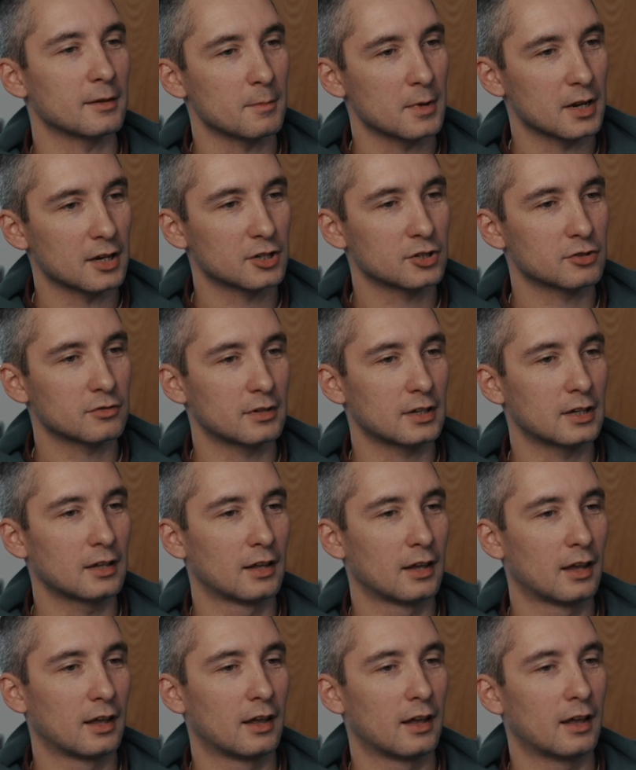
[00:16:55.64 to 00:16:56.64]
ministry,
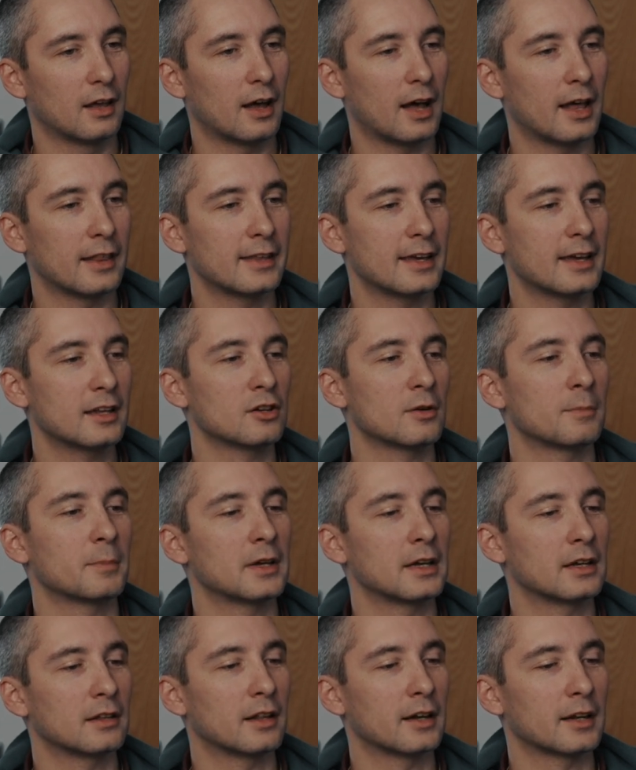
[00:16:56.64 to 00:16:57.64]
and they end up
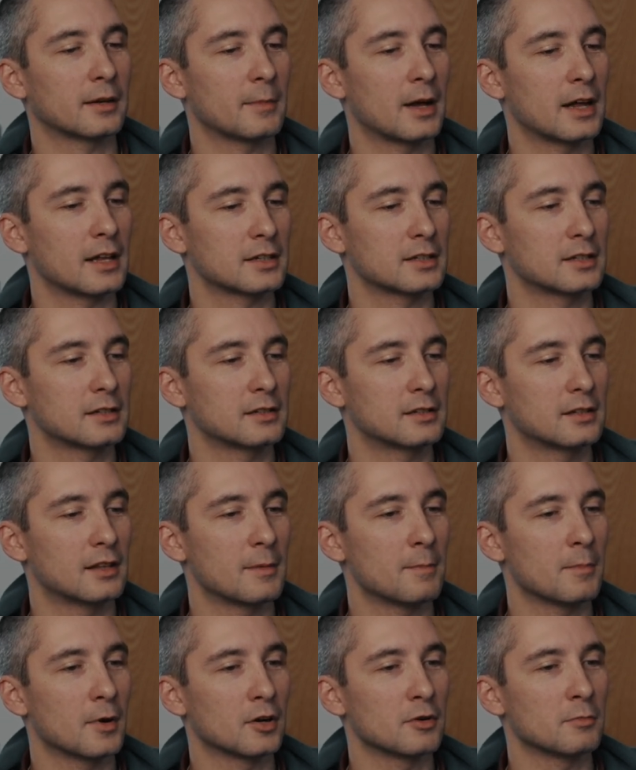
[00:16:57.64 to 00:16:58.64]
being like matches. They
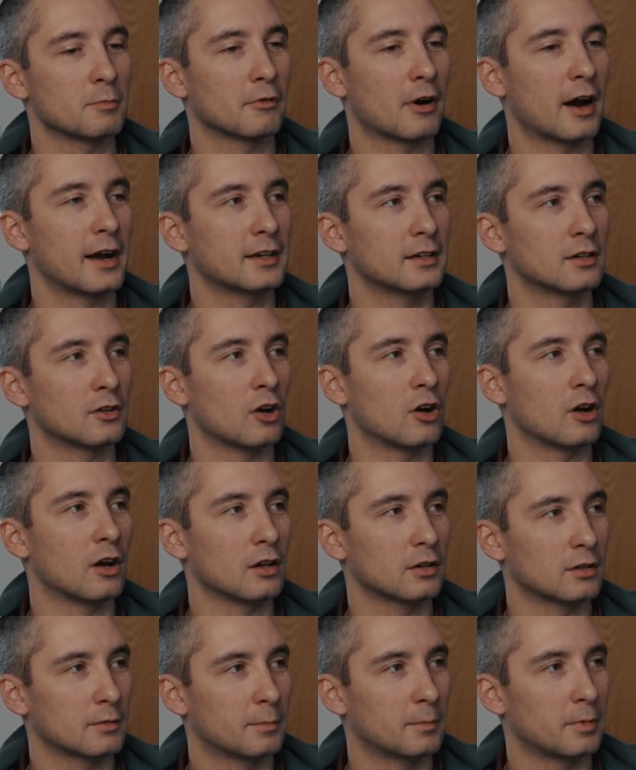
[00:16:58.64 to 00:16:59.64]
burn bright and
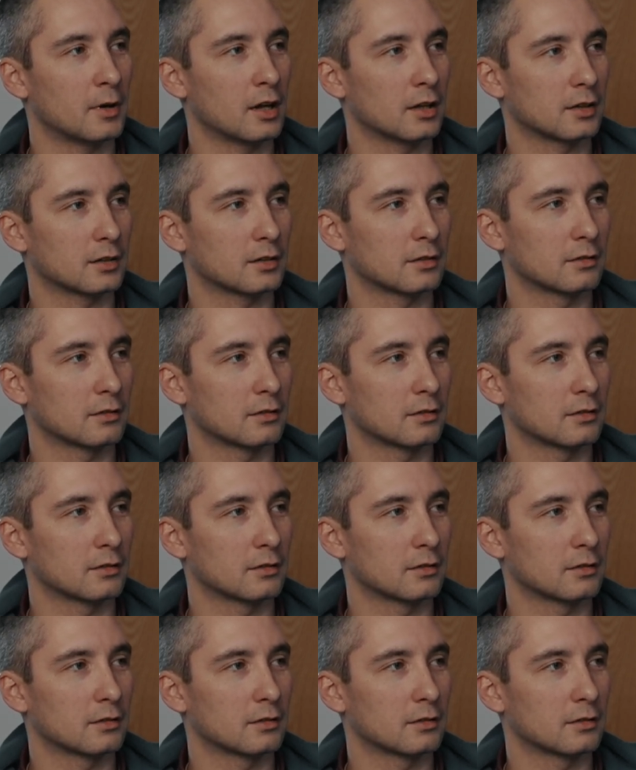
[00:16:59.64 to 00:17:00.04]
hot, but